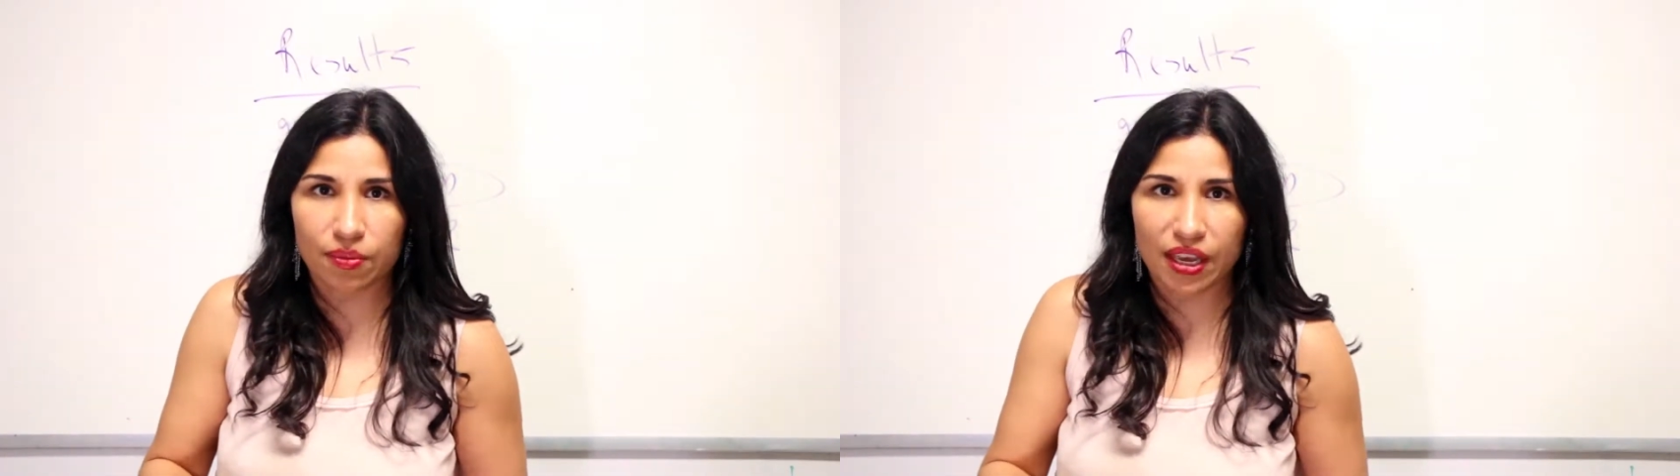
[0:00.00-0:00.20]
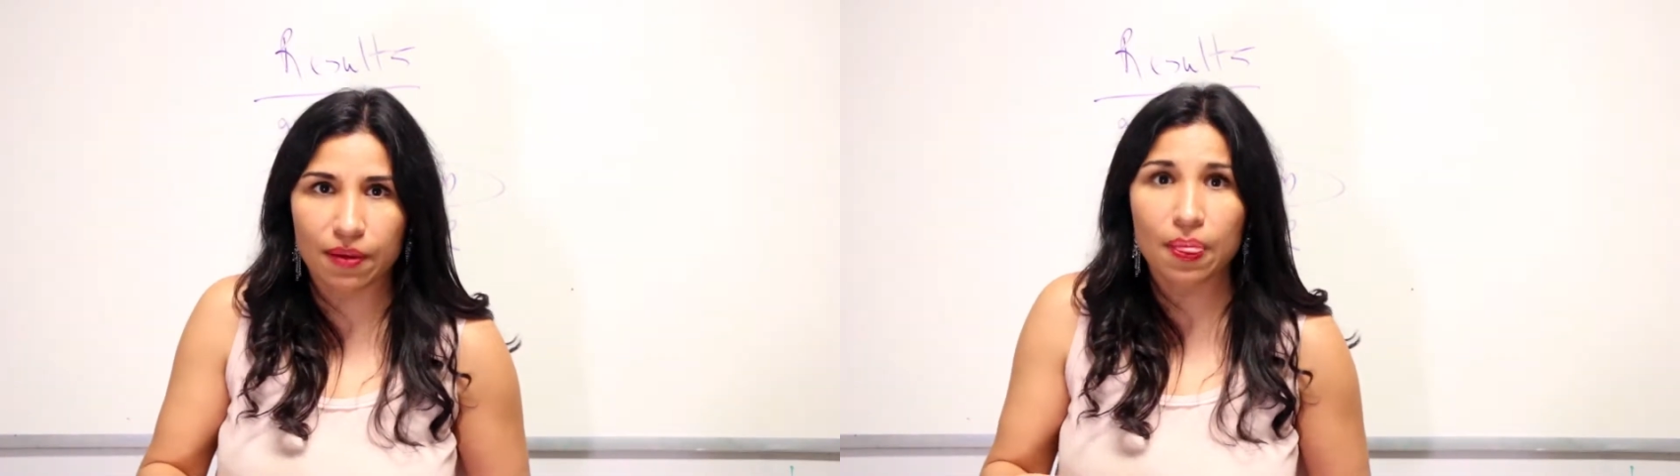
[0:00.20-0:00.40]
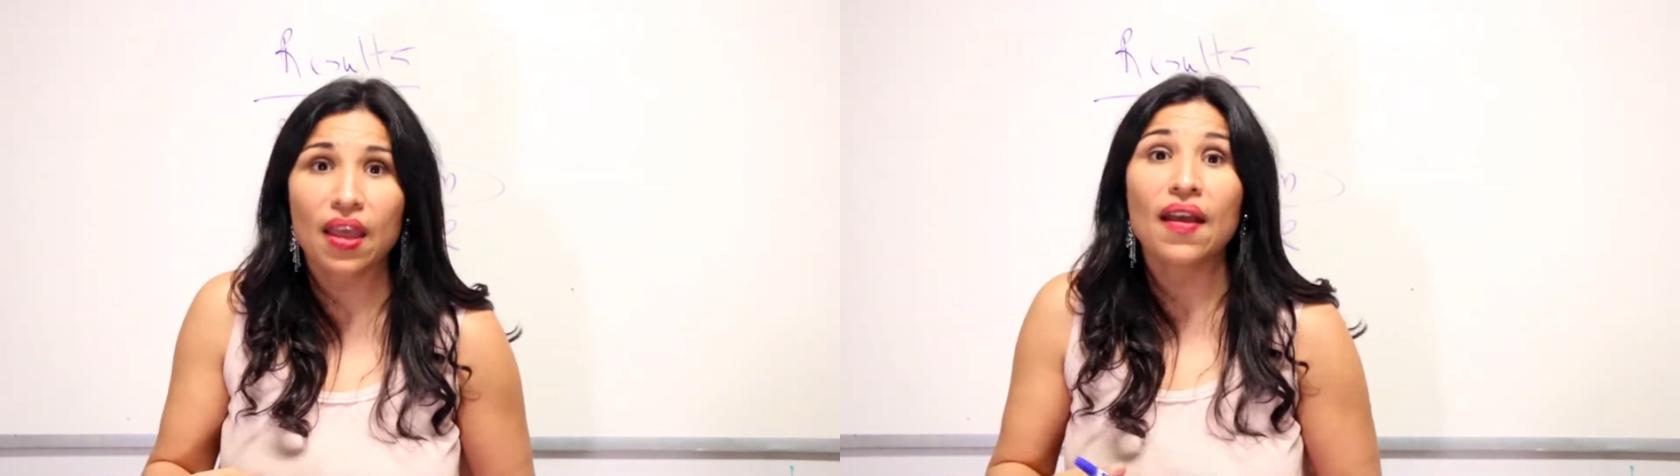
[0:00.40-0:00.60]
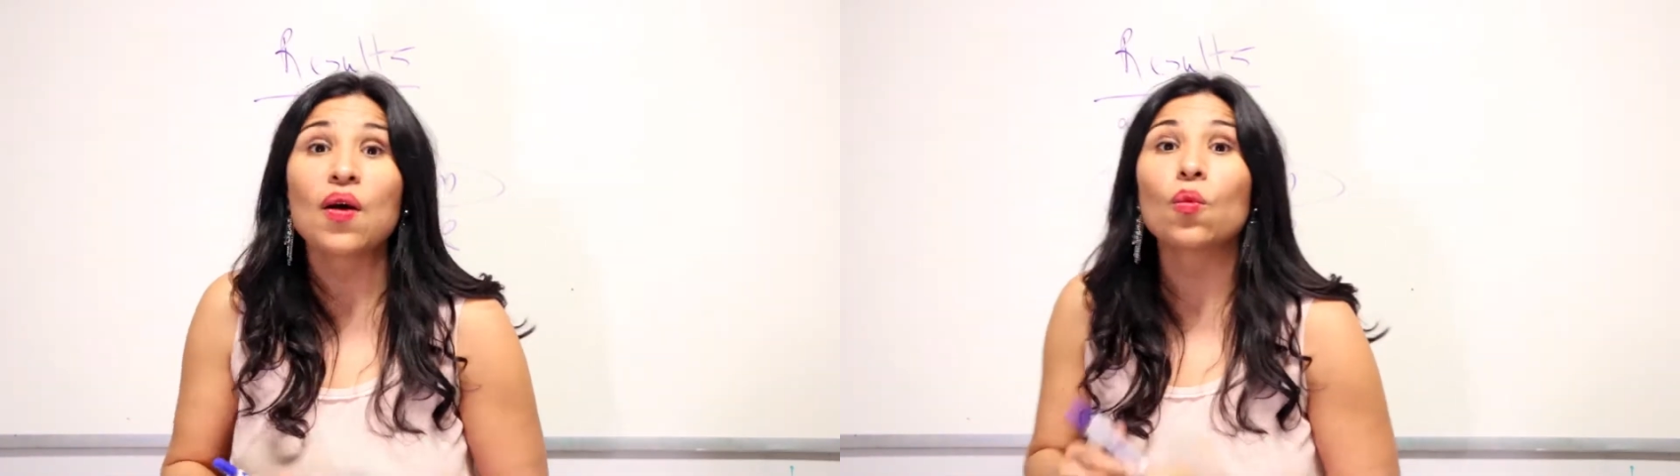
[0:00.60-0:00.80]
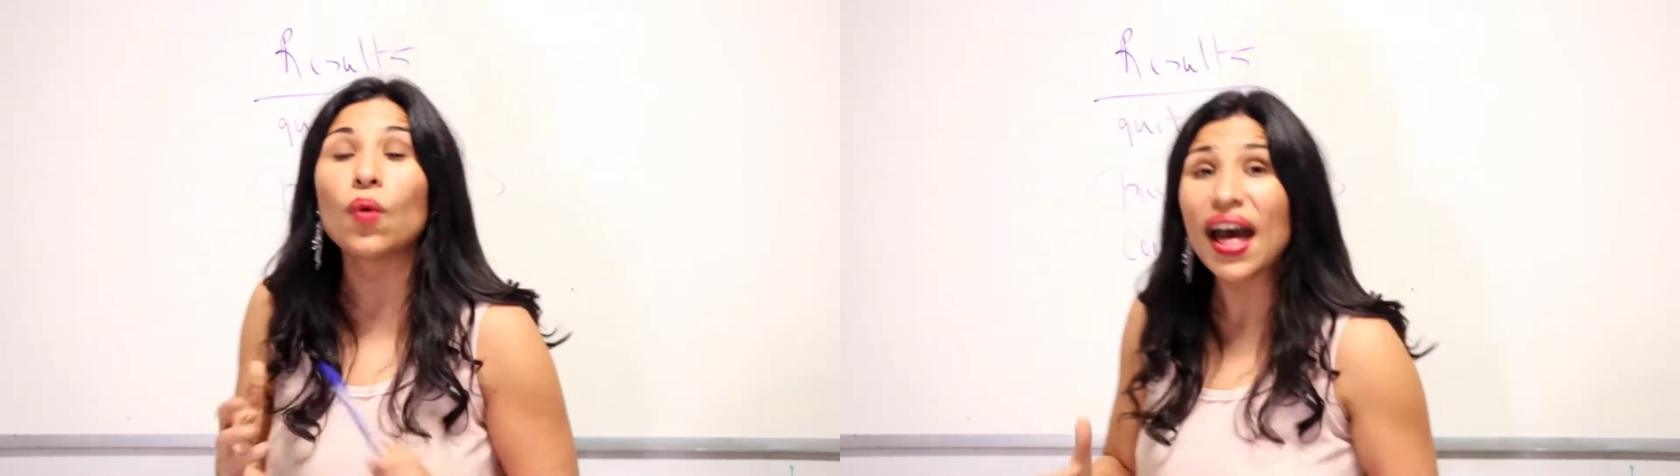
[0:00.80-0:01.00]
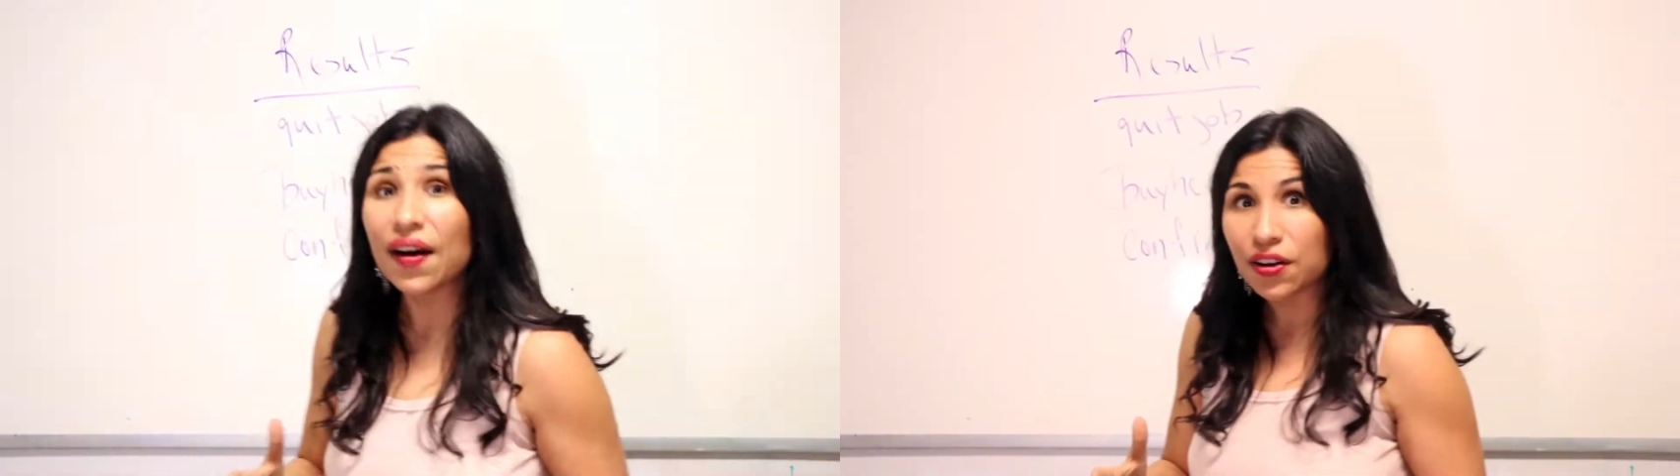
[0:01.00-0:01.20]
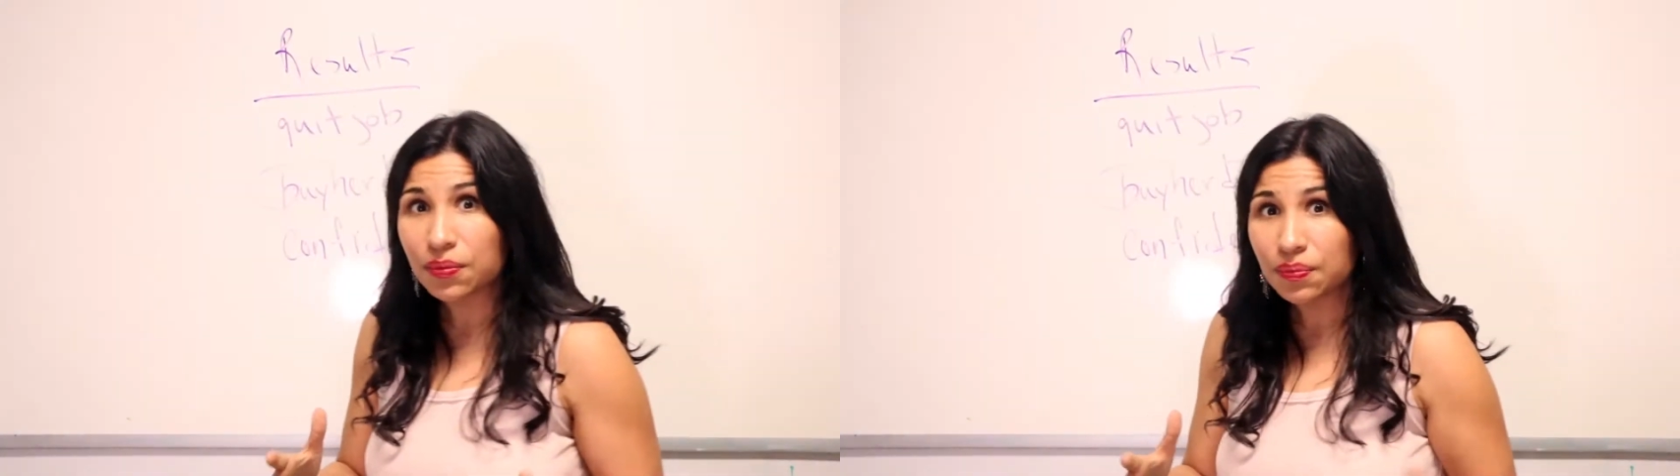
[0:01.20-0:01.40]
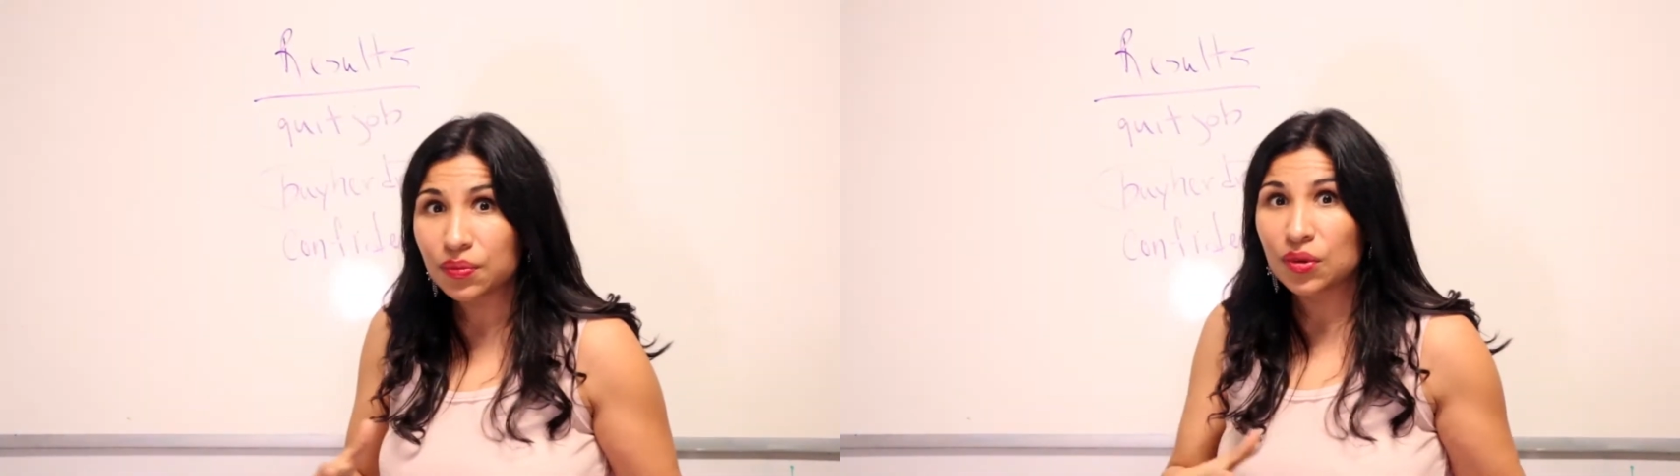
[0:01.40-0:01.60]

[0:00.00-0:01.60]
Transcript: me. Well,